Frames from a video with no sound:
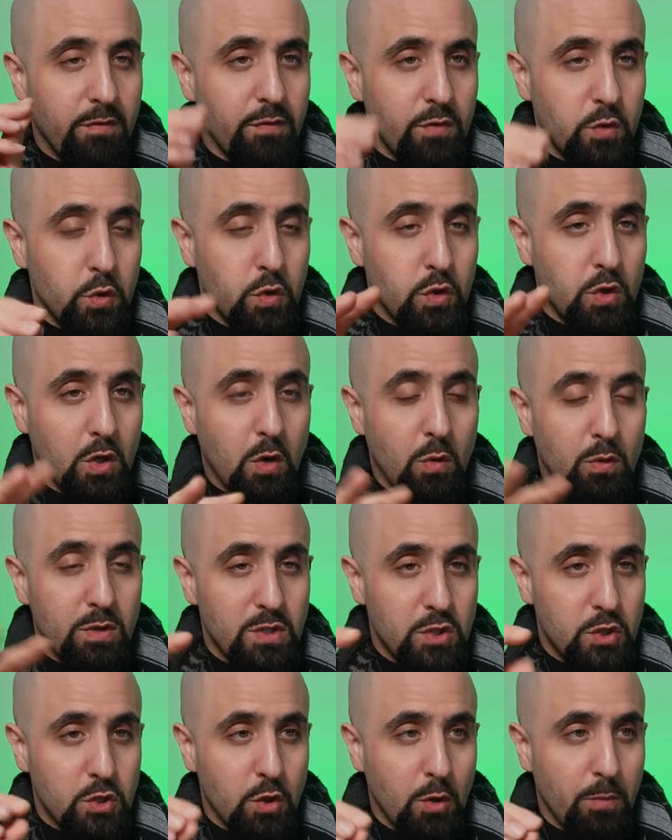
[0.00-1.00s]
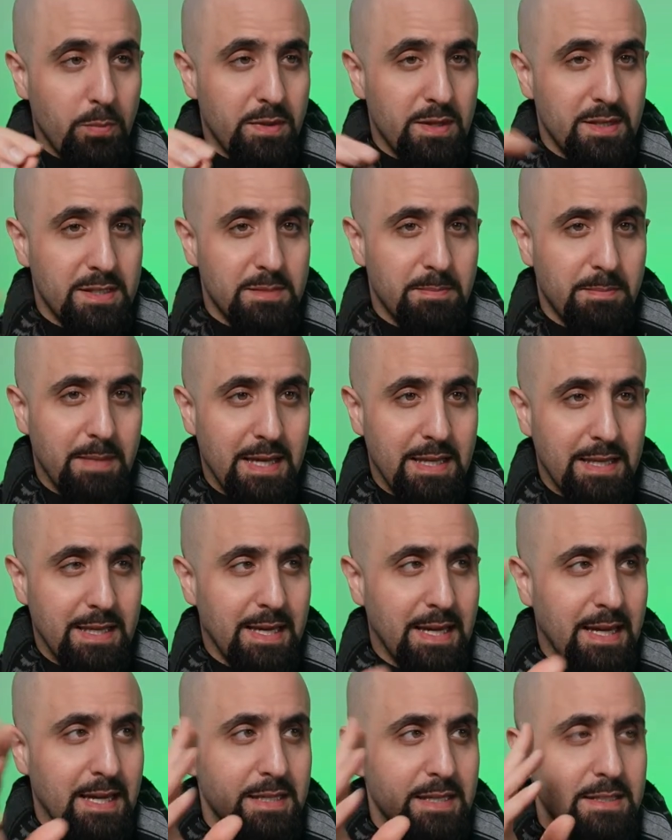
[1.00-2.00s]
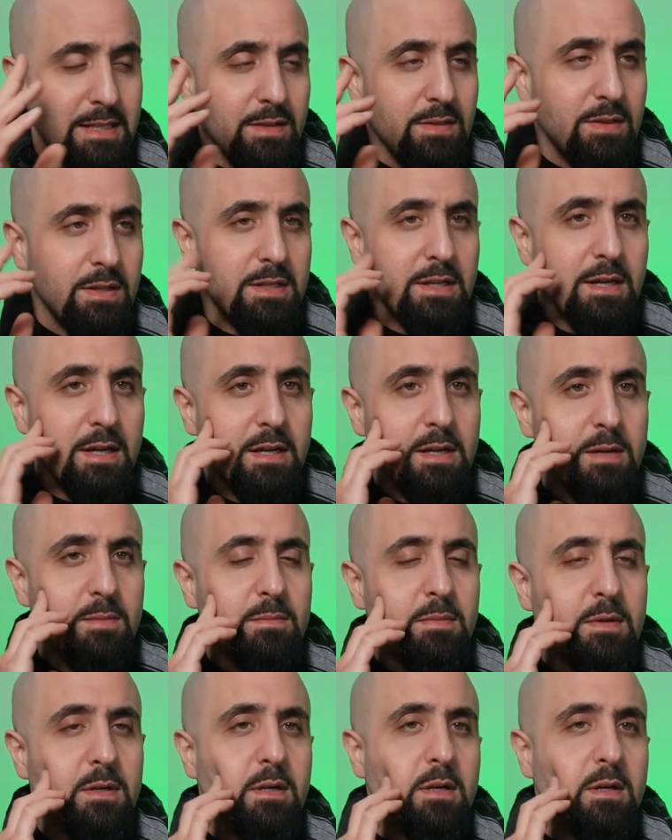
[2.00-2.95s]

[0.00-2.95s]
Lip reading: for you to go and stop these maniacs at the time?